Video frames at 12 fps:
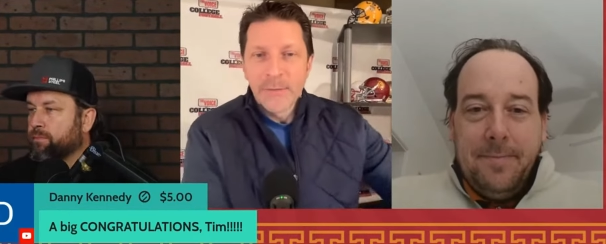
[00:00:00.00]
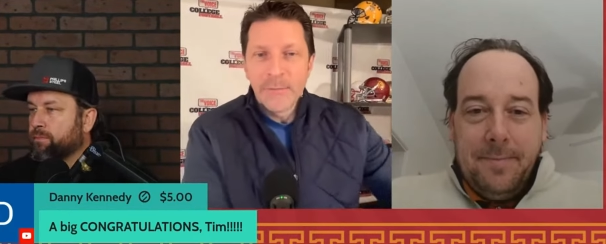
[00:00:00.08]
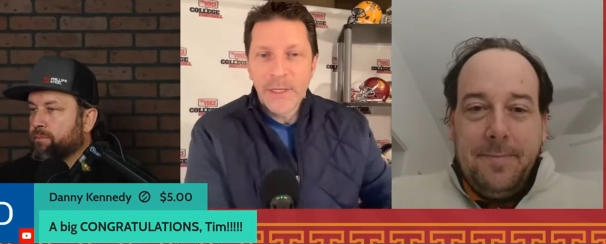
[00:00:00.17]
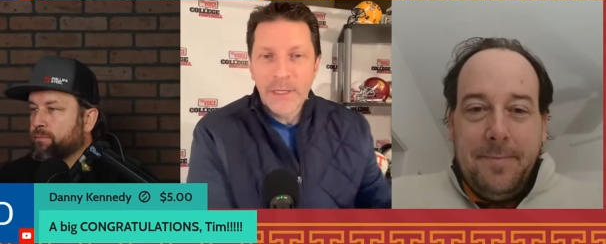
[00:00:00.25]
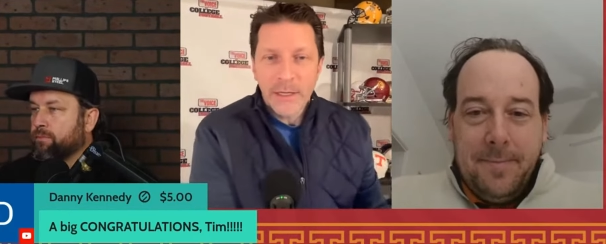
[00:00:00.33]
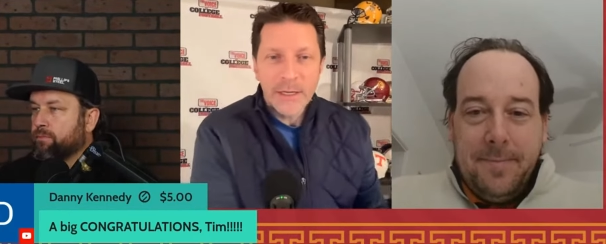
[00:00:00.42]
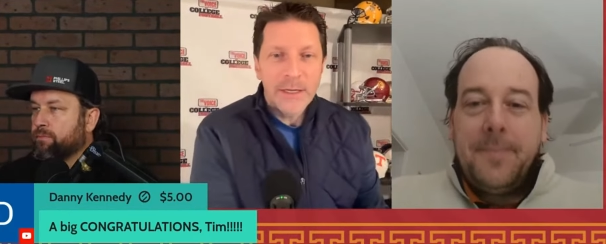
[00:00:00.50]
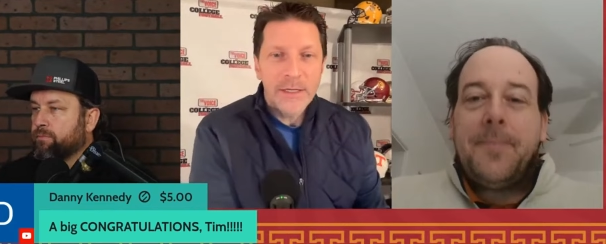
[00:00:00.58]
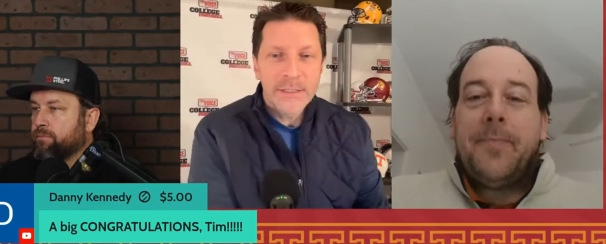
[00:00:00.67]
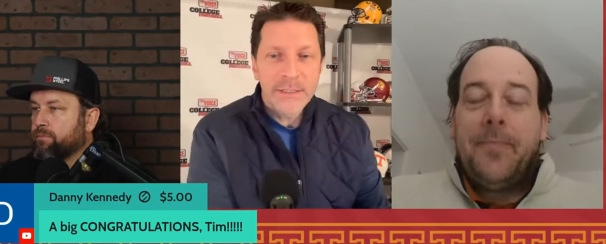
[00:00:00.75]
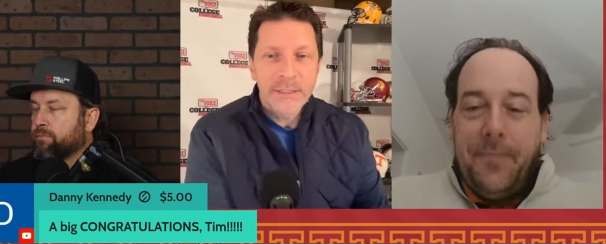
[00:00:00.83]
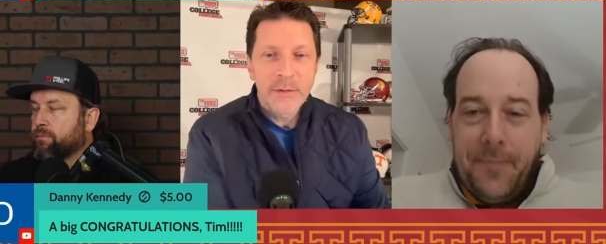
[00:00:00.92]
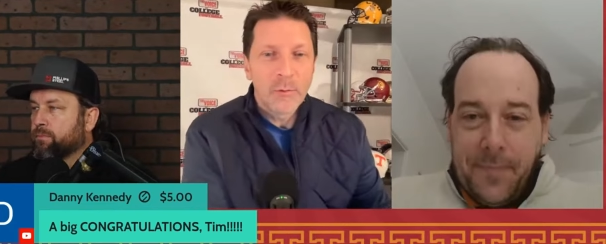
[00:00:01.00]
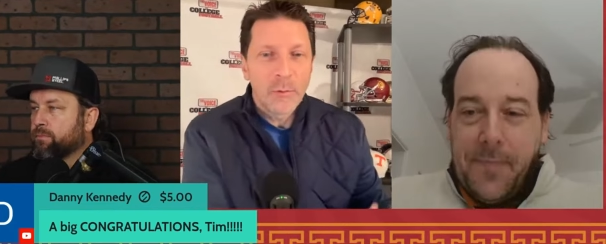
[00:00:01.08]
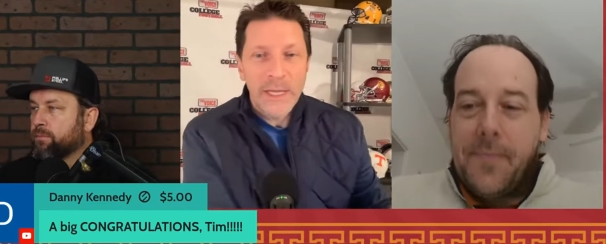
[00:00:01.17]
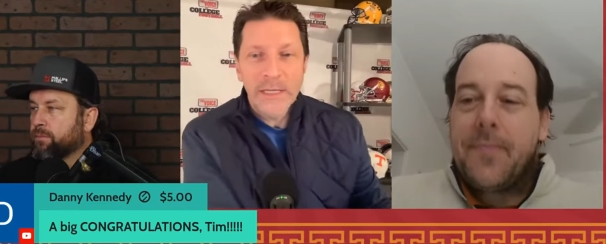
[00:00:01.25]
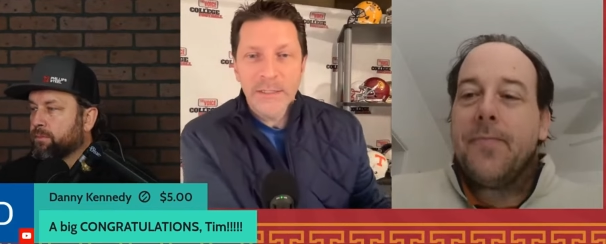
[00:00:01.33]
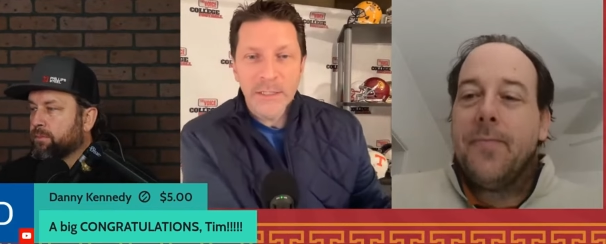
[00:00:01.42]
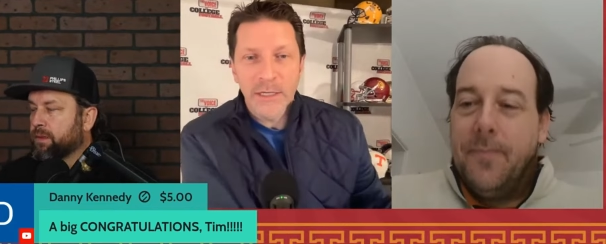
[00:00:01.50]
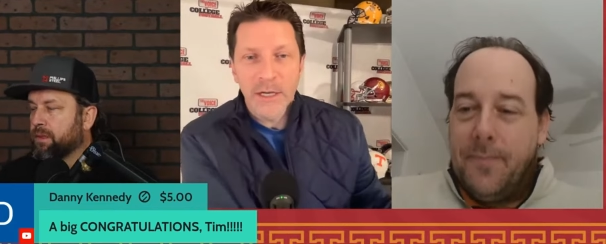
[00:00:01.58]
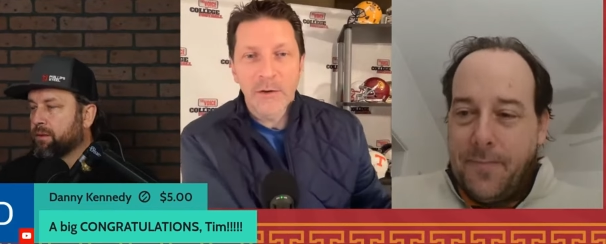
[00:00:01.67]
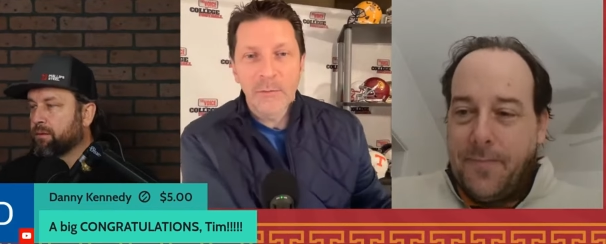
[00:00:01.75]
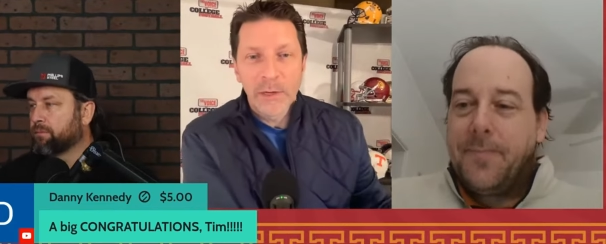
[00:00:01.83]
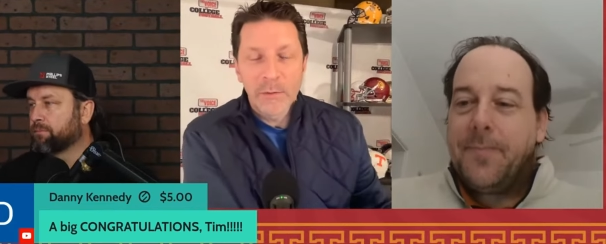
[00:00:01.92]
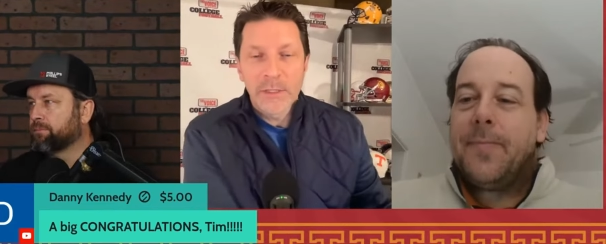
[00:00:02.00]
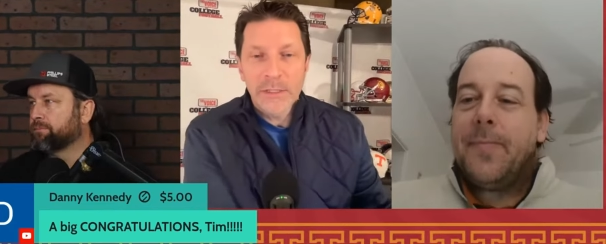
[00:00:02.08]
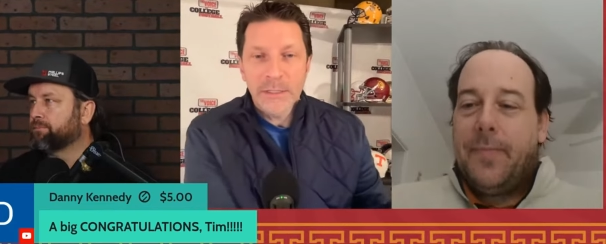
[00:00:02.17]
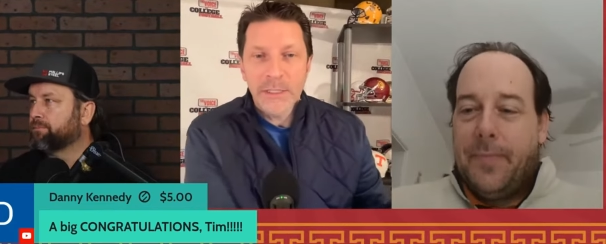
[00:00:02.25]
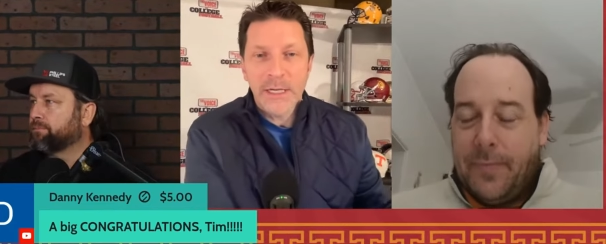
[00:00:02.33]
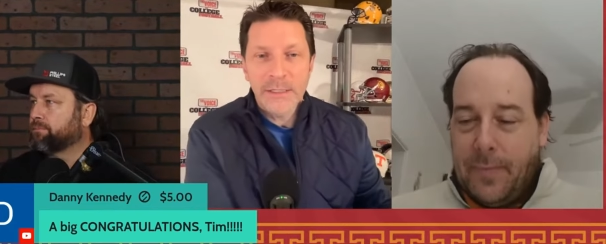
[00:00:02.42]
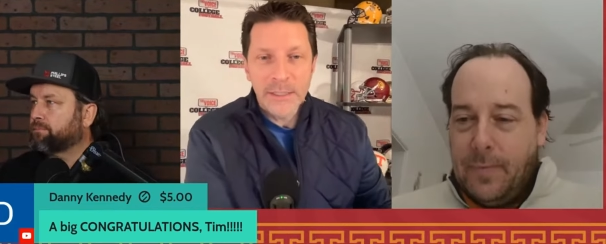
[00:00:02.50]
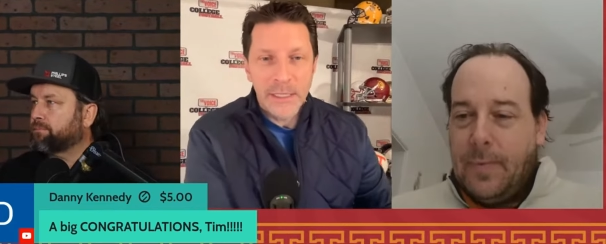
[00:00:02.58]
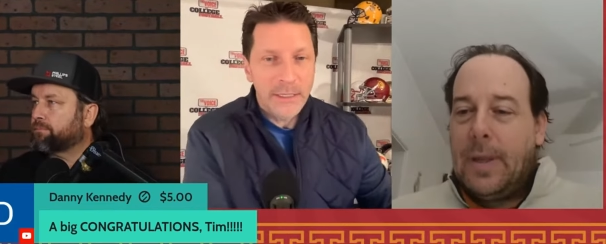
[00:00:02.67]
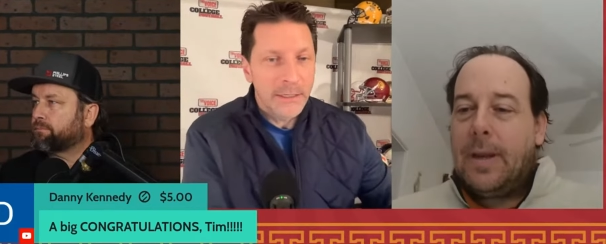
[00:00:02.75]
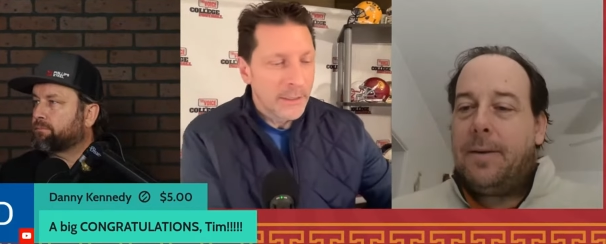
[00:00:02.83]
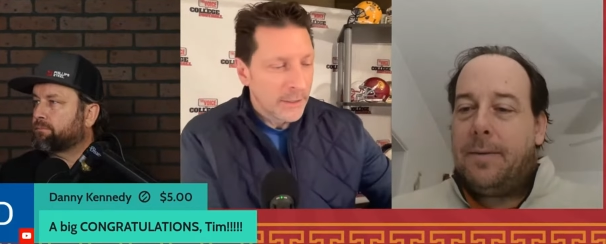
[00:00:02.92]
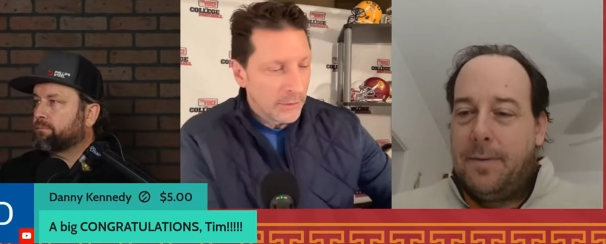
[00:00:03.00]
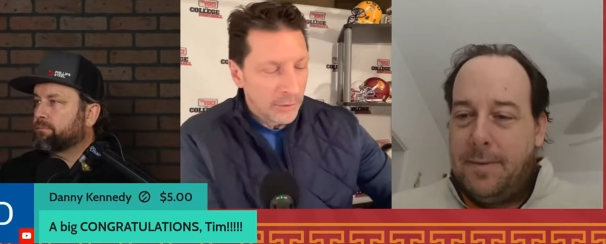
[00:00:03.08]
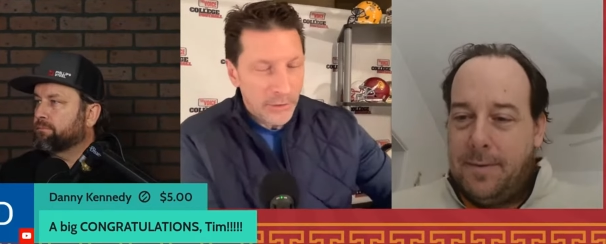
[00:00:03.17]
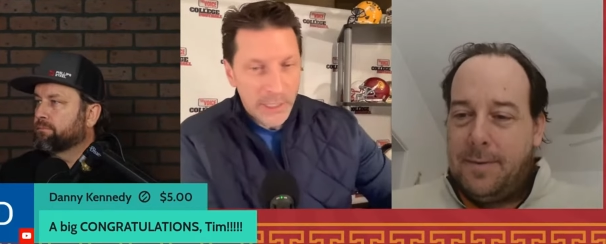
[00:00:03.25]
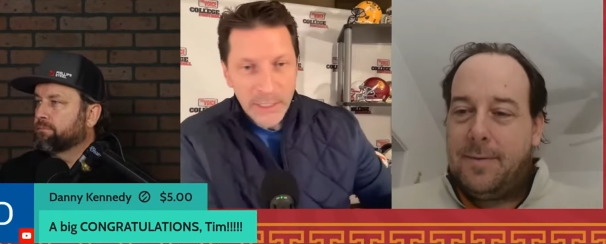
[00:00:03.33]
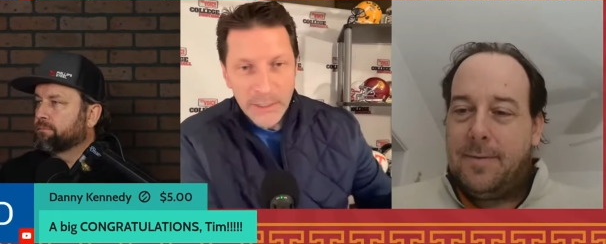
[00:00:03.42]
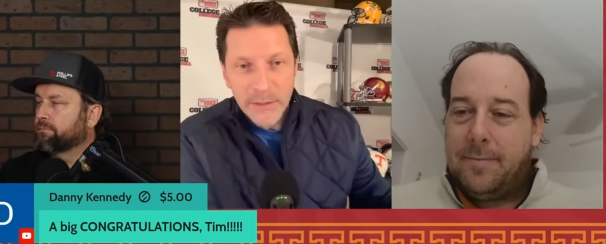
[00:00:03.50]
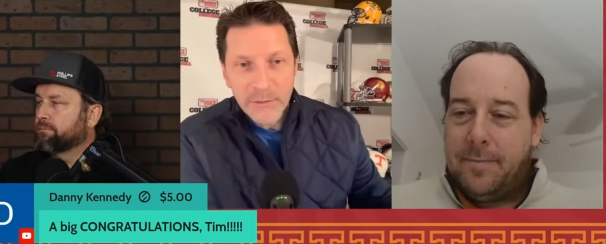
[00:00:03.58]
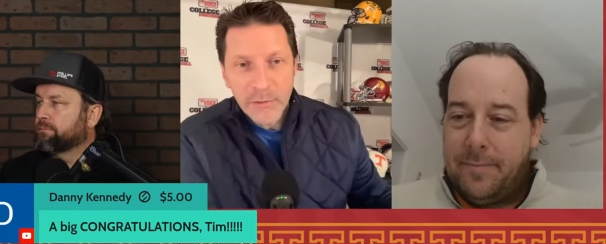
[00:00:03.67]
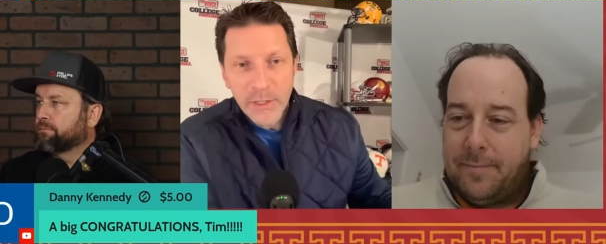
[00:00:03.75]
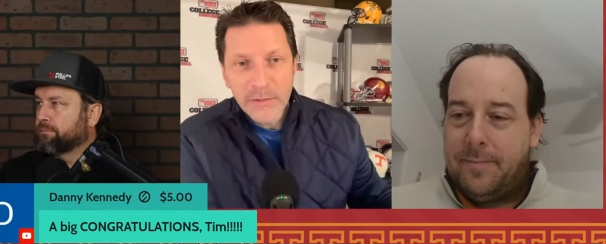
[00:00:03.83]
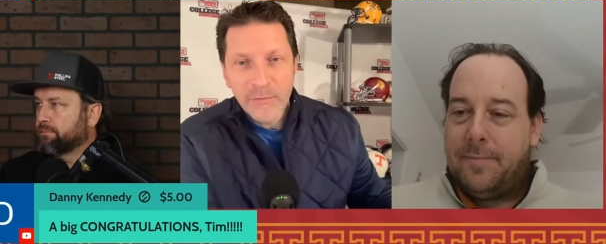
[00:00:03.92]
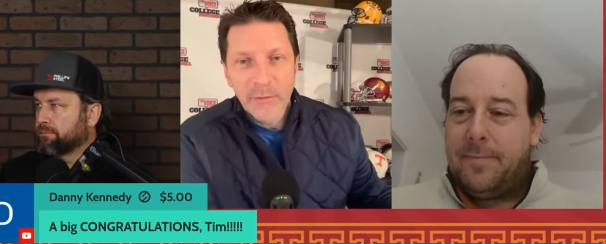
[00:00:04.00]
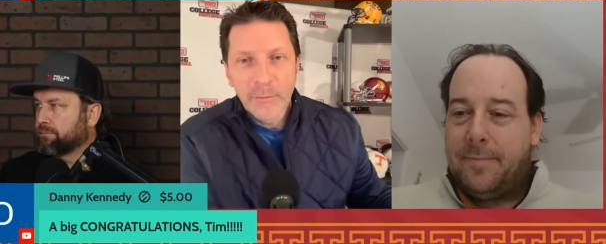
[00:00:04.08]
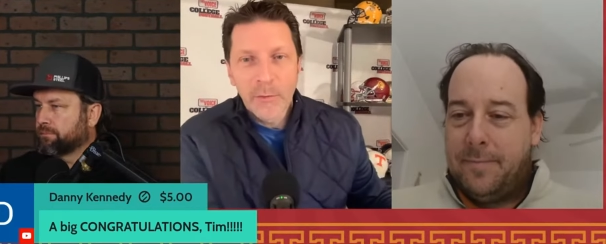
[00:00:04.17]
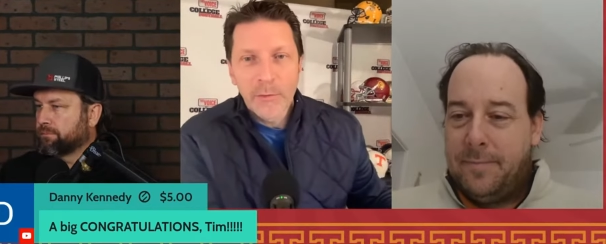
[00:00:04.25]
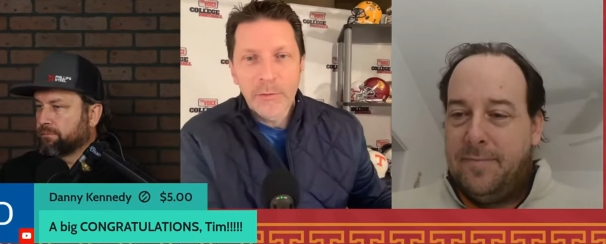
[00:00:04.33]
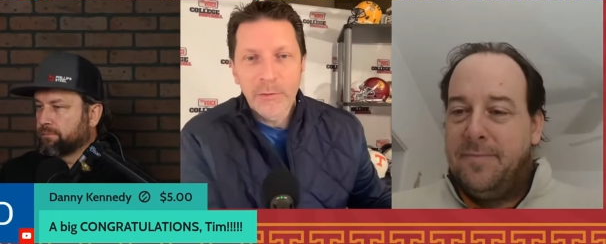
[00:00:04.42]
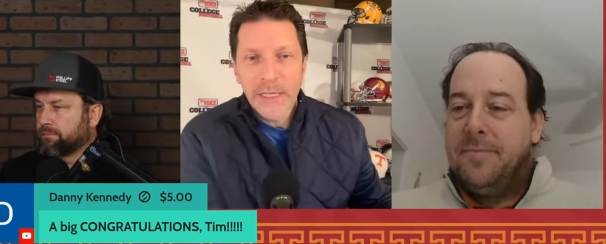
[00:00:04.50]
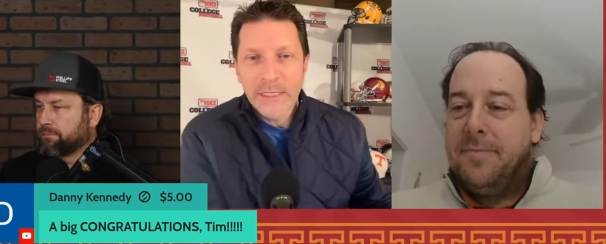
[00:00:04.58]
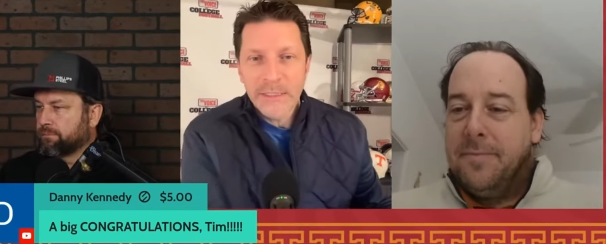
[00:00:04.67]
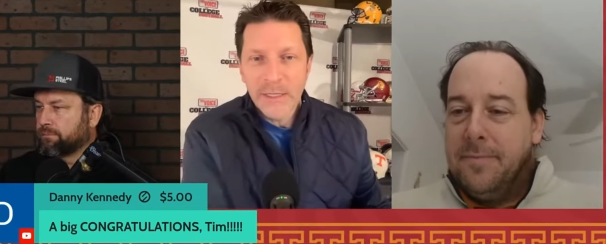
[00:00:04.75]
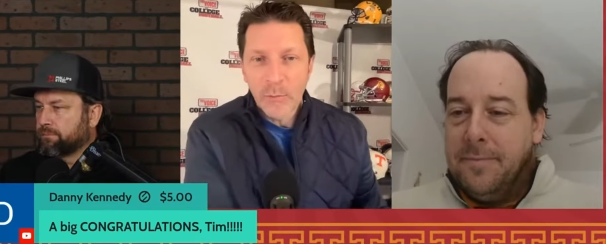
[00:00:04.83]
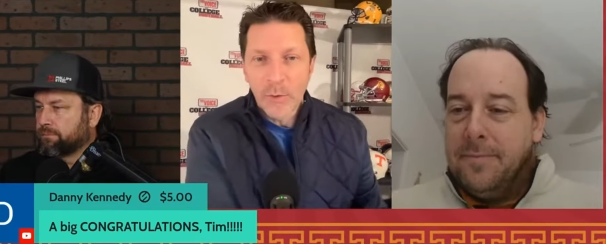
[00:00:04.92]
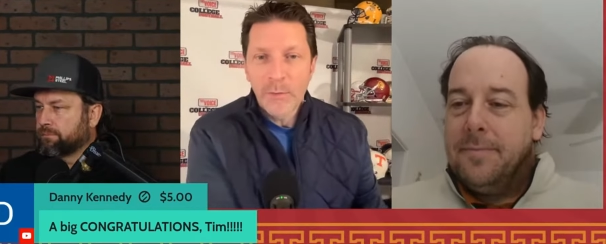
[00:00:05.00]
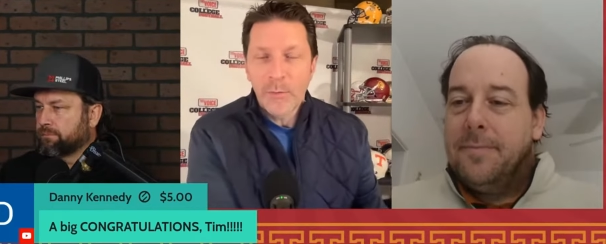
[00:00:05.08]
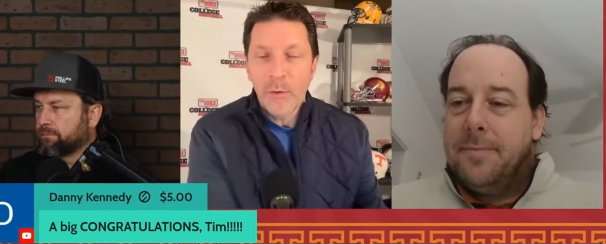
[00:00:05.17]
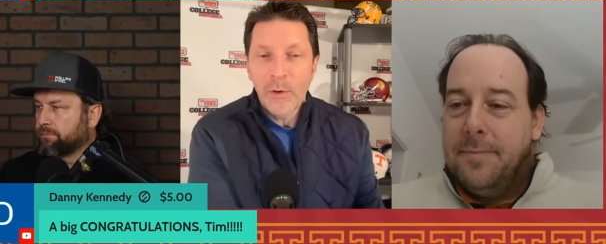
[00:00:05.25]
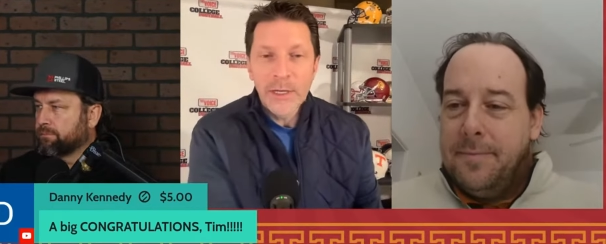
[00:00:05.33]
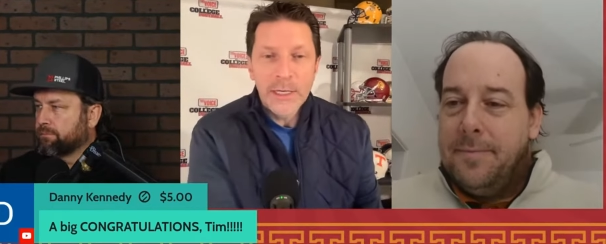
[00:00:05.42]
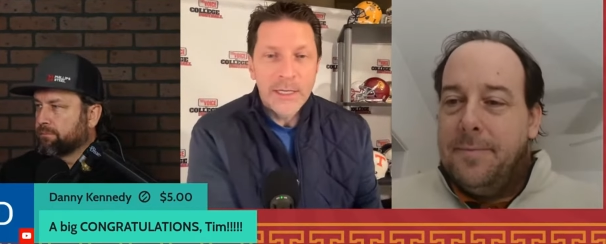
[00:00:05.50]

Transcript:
Speaker 1: Because weeks ago, we were discussing looking at the transfer portal list. At one point,